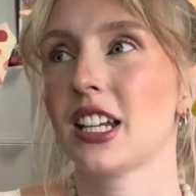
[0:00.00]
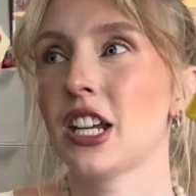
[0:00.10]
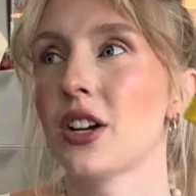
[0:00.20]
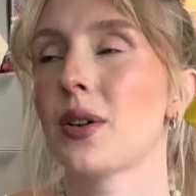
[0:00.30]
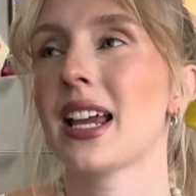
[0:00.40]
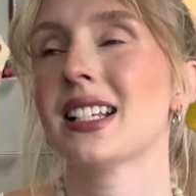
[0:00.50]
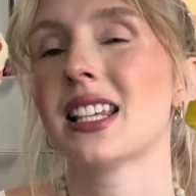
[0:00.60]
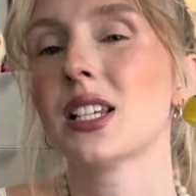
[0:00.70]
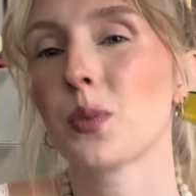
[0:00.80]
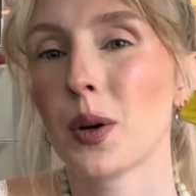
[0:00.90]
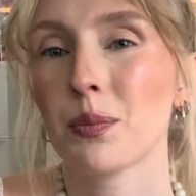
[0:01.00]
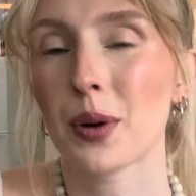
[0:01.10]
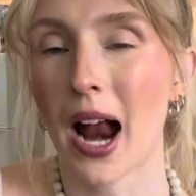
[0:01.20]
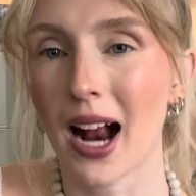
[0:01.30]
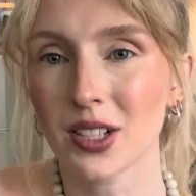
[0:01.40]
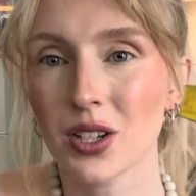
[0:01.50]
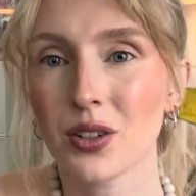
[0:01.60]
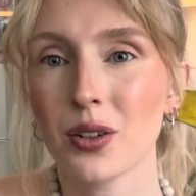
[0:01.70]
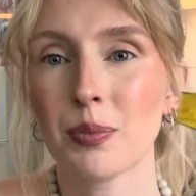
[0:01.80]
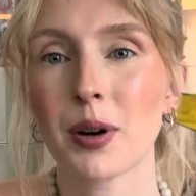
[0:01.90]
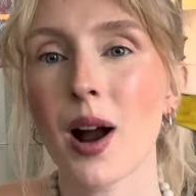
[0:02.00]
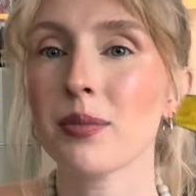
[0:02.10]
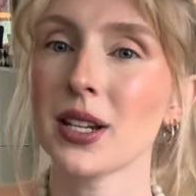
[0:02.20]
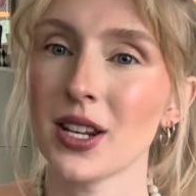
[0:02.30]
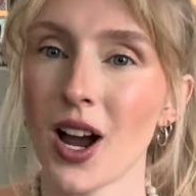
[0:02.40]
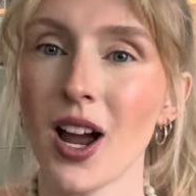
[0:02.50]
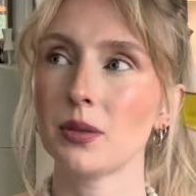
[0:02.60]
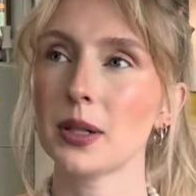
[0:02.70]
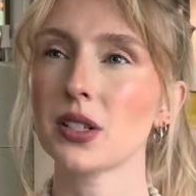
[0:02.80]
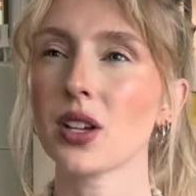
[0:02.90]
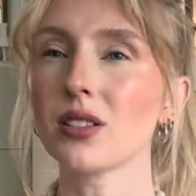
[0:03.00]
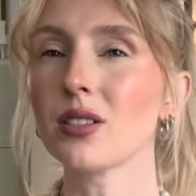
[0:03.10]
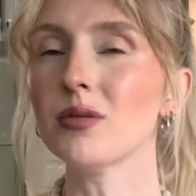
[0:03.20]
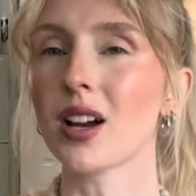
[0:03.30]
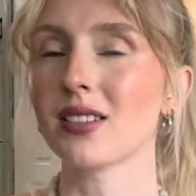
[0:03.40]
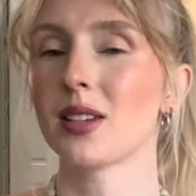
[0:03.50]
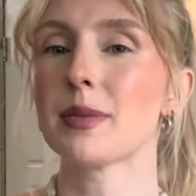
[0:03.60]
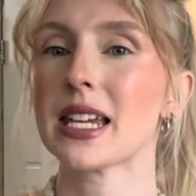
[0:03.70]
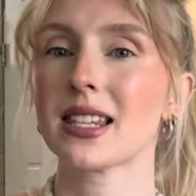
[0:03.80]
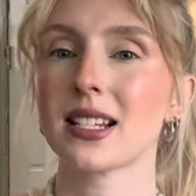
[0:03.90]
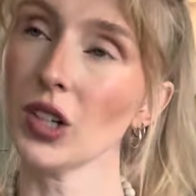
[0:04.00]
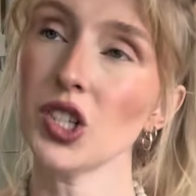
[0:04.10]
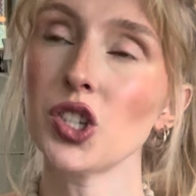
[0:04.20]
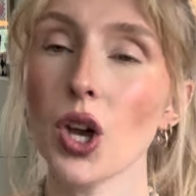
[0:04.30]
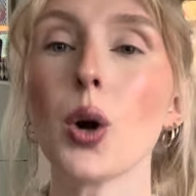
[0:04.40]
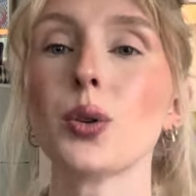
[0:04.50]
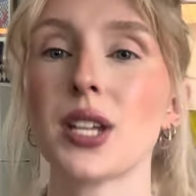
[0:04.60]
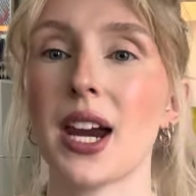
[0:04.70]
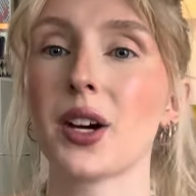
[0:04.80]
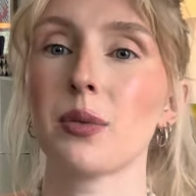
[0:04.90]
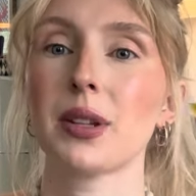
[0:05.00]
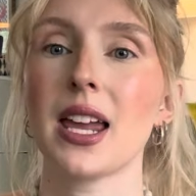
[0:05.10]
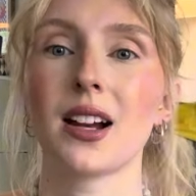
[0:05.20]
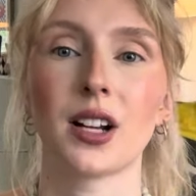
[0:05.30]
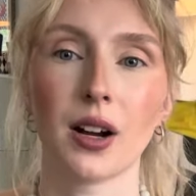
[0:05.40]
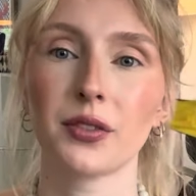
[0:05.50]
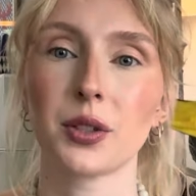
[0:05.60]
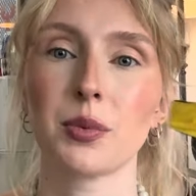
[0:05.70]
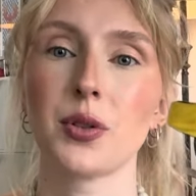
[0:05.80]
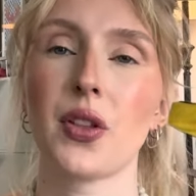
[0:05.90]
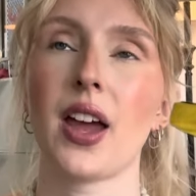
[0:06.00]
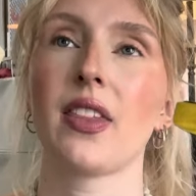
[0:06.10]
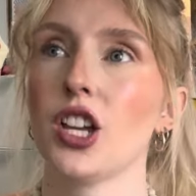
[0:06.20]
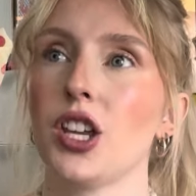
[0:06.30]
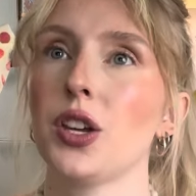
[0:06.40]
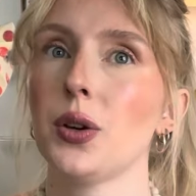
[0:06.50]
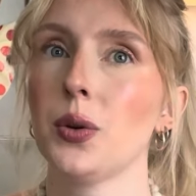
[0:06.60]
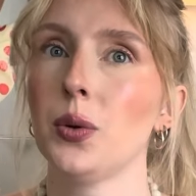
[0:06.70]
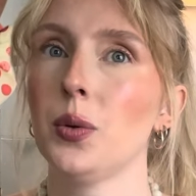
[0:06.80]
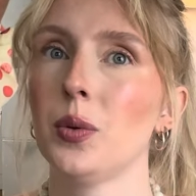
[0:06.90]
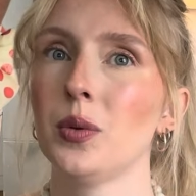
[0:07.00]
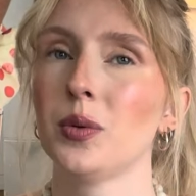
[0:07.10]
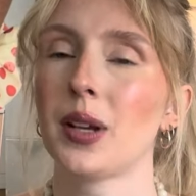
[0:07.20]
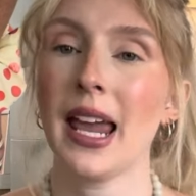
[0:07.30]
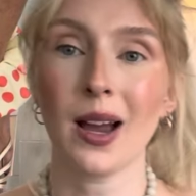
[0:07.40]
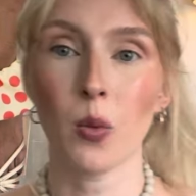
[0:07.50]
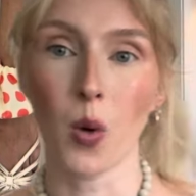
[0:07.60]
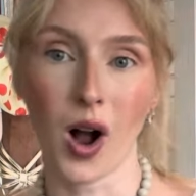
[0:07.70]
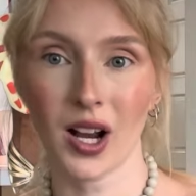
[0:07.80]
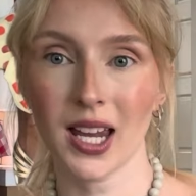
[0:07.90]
You know, is this one practical? Probably not, but it's also not something that's so terribly uncomfortable that you can't walk in